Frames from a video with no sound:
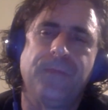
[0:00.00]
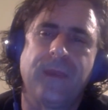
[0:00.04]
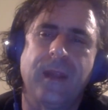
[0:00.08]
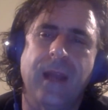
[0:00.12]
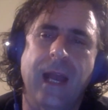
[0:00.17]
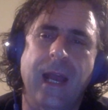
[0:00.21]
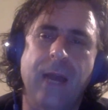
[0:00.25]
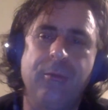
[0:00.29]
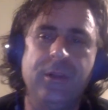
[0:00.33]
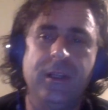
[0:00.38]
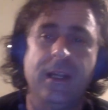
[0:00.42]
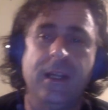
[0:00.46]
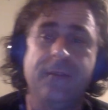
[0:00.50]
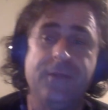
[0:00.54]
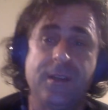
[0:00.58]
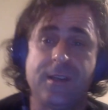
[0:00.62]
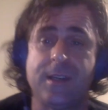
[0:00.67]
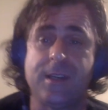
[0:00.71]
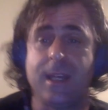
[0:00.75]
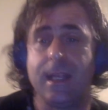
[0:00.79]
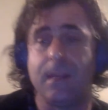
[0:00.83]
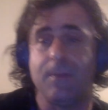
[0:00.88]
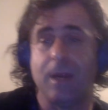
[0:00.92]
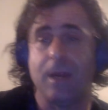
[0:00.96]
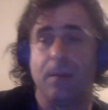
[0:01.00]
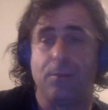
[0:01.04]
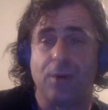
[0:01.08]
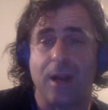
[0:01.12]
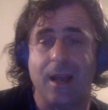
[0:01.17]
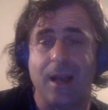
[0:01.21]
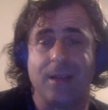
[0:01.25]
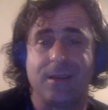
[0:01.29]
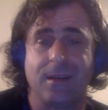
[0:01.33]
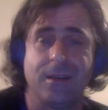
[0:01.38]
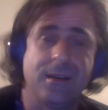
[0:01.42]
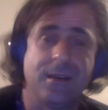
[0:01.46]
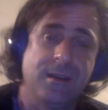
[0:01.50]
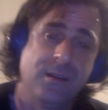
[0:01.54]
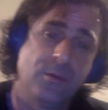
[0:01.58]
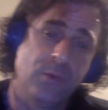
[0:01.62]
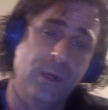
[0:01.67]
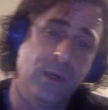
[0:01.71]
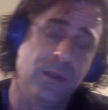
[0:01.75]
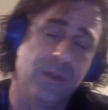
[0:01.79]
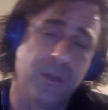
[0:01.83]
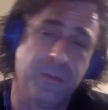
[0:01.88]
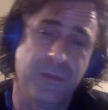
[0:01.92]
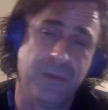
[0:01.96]
I would love to say that my process is
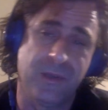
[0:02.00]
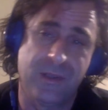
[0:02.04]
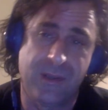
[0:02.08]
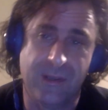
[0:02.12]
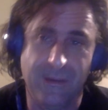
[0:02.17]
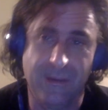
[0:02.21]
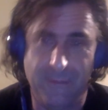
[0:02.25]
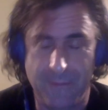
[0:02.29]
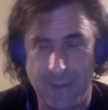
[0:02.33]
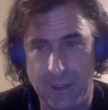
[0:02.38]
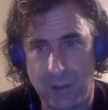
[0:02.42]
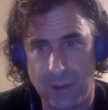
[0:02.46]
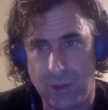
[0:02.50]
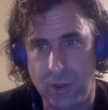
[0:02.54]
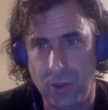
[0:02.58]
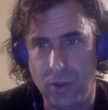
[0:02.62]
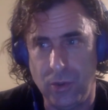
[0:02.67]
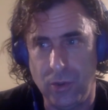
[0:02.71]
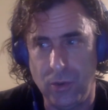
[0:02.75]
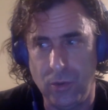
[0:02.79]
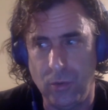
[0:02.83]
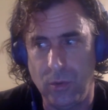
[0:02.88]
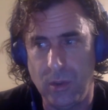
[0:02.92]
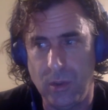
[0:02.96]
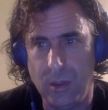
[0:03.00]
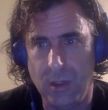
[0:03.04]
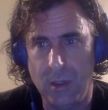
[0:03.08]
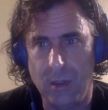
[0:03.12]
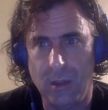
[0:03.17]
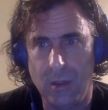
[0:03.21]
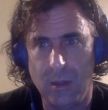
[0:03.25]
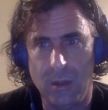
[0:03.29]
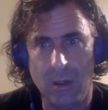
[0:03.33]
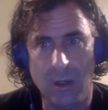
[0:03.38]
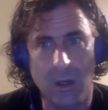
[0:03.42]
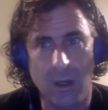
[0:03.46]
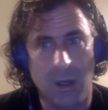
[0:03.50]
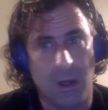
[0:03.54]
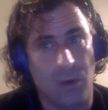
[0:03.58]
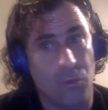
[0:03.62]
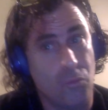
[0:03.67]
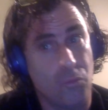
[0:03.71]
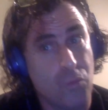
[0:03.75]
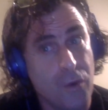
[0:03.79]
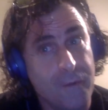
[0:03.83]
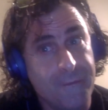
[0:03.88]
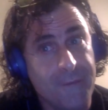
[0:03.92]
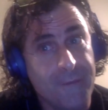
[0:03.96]
real specific to
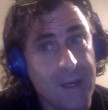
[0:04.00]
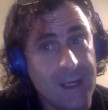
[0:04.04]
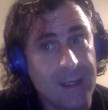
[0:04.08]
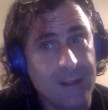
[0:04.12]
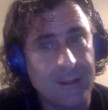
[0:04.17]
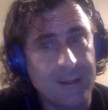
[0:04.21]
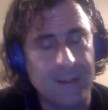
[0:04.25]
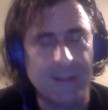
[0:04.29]
roofing,